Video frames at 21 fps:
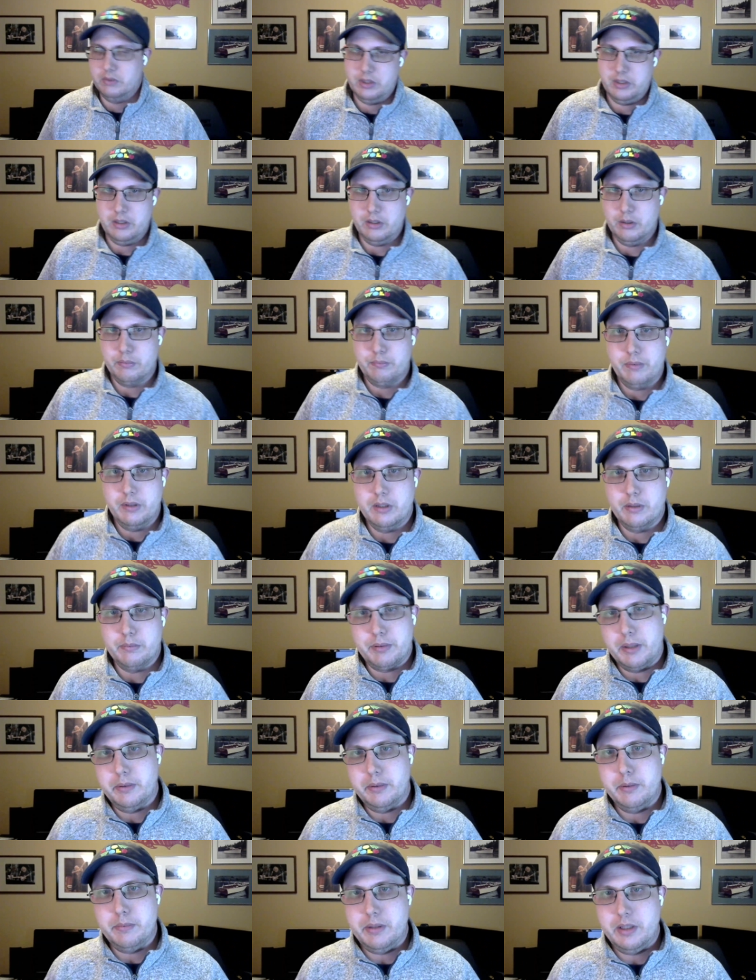you know, it'll
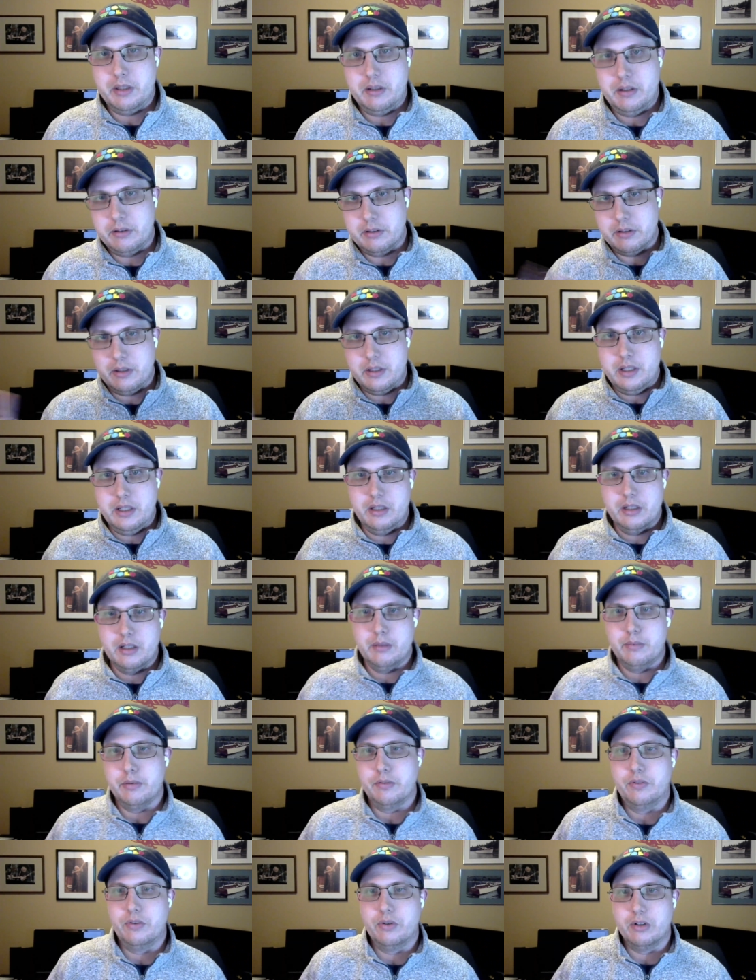probably be another year
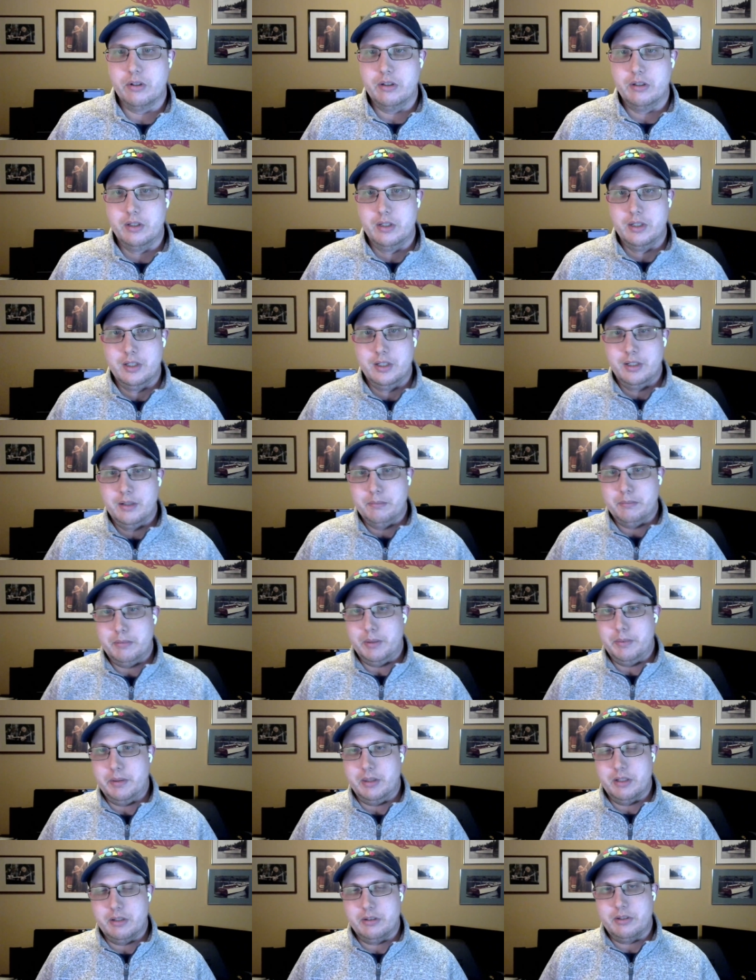before
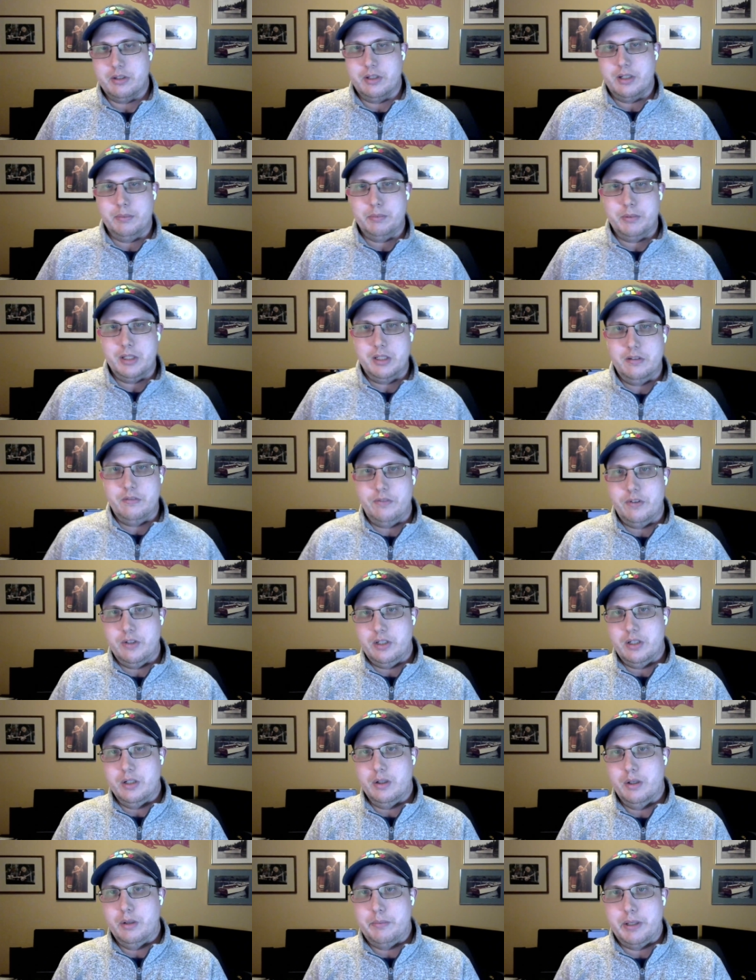maybe there's an updated
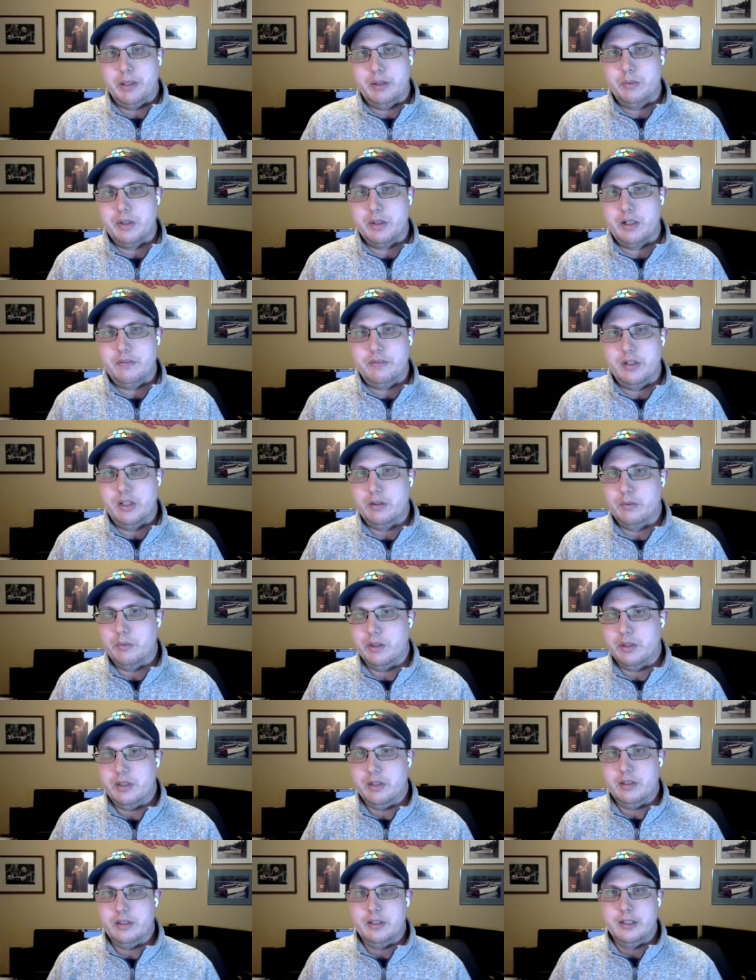video about what I've done
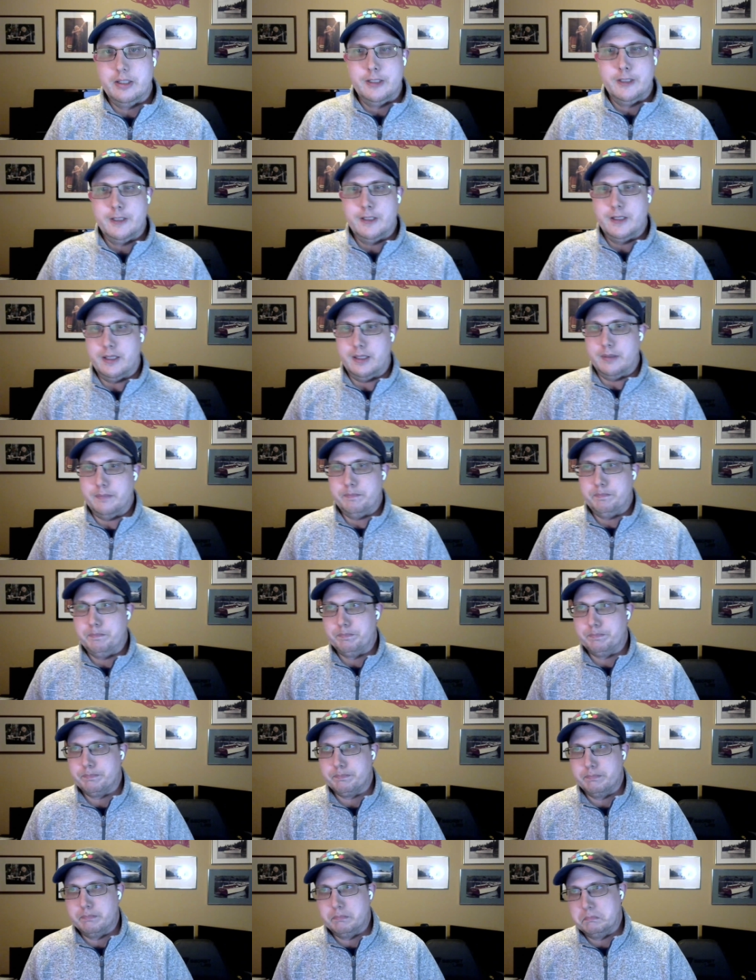with it. Um,
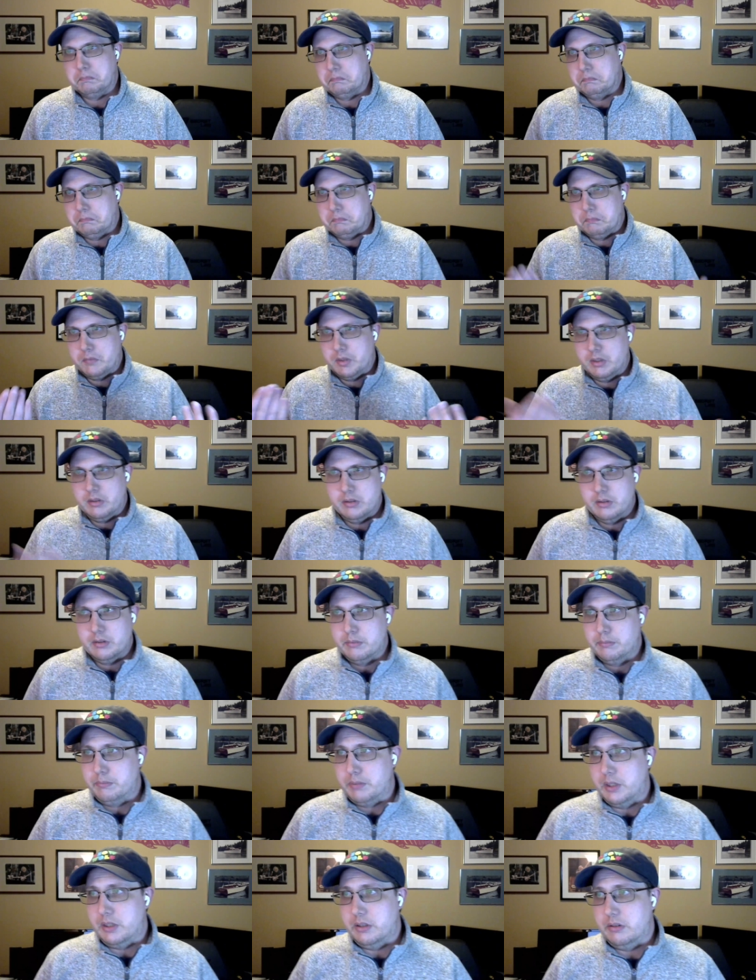
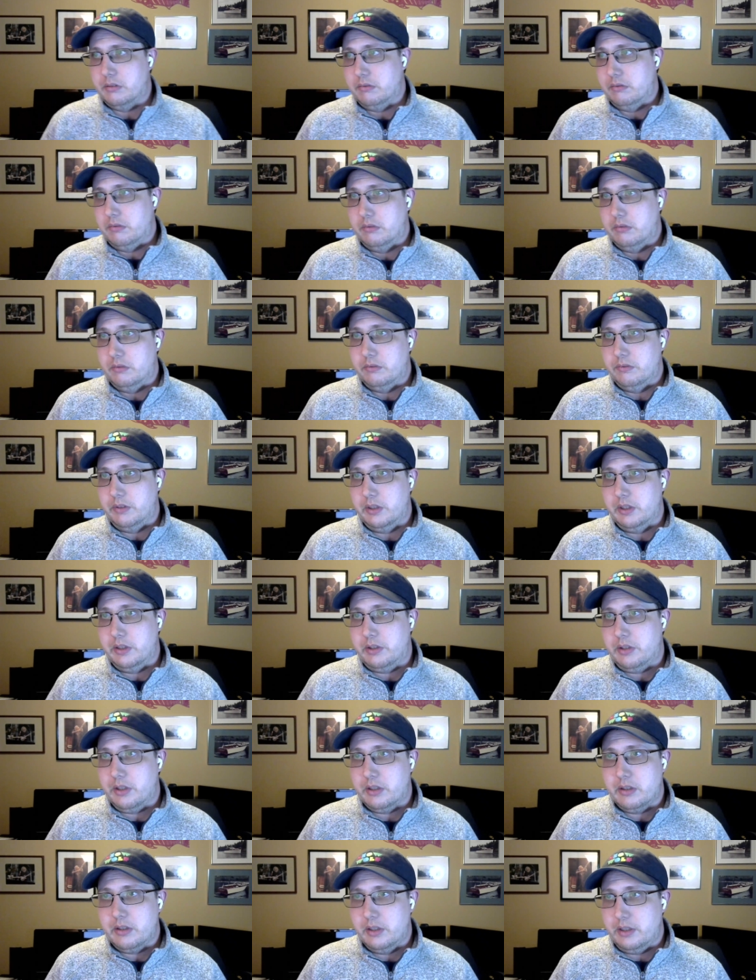but
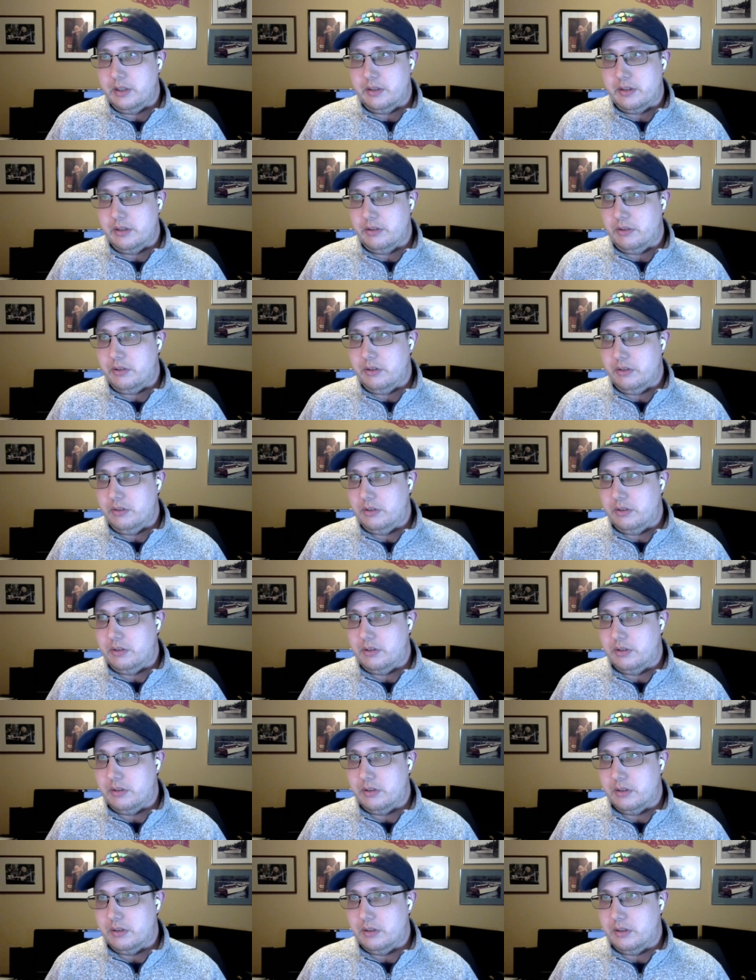realistically, this
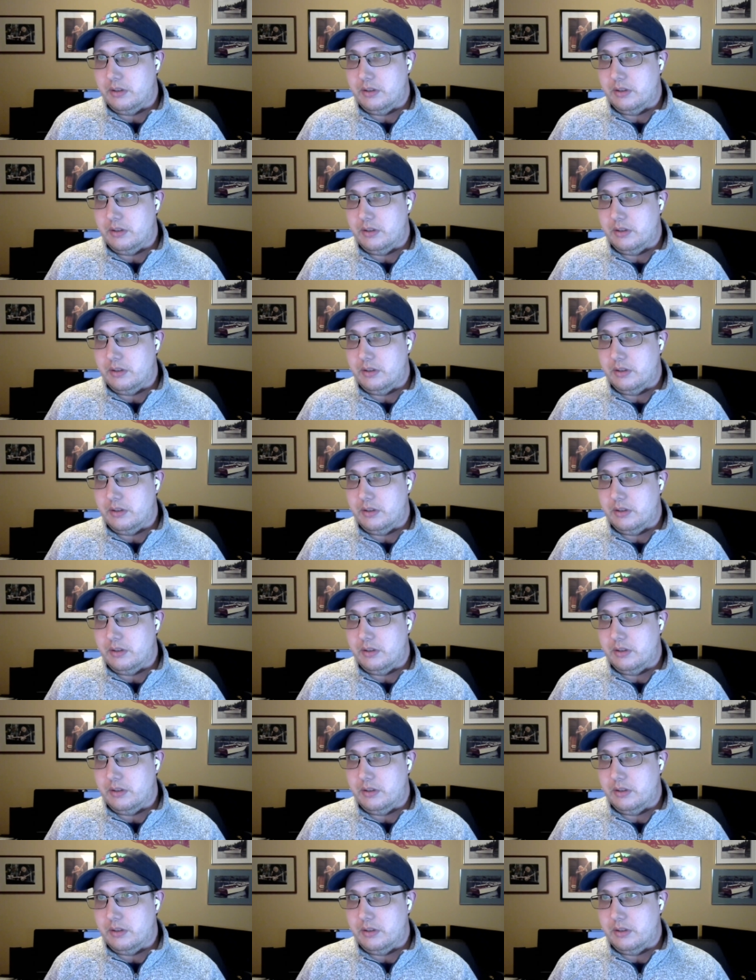is